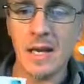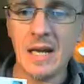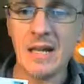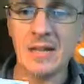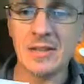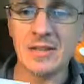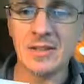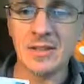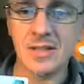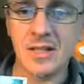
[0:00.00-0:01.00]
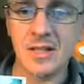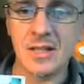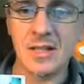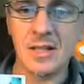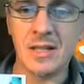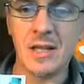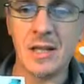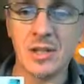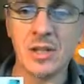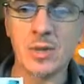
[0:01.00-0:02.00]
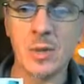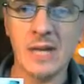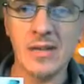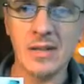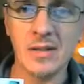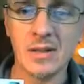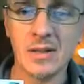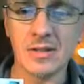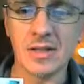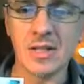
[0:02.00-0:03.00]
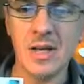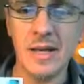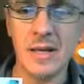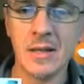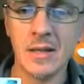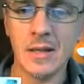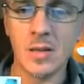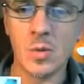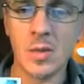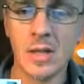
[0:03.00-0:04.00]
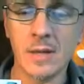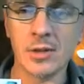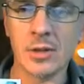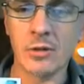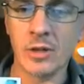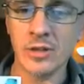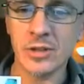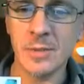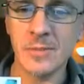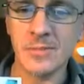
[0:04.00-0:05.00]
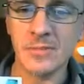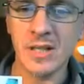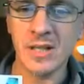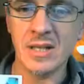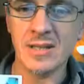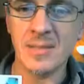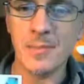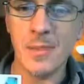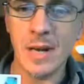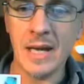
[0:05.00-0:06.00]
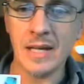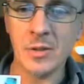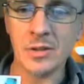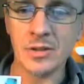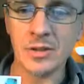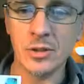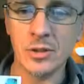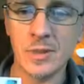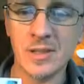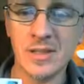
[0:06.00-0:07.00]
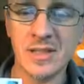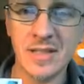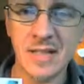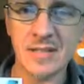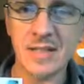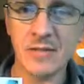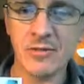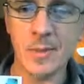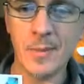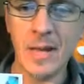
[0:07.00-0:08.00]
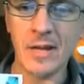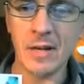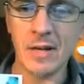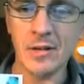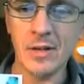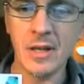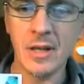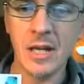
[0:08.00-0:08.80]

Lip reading: As chance would have it, there's a guy walking up to the grocer. He's in black, which is good because he stands out from the background,